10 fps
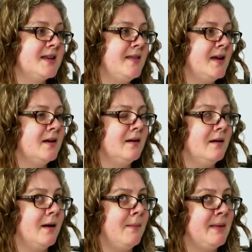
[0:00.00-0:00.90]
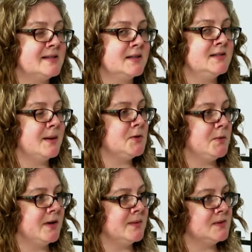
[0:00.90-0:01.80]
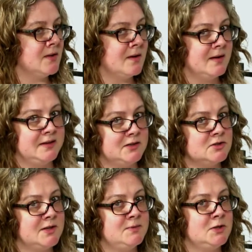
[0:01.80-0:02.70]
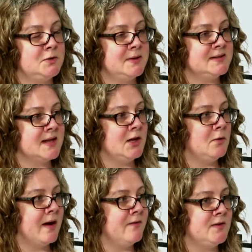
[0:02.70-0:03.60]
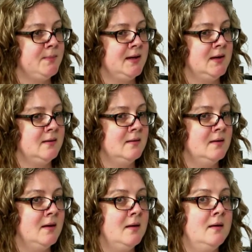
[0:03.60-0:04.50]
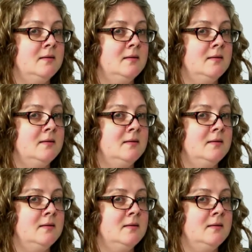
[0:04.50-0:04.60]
Right? Because I think a misconception when it comes to thought leadership, too, is that you have to be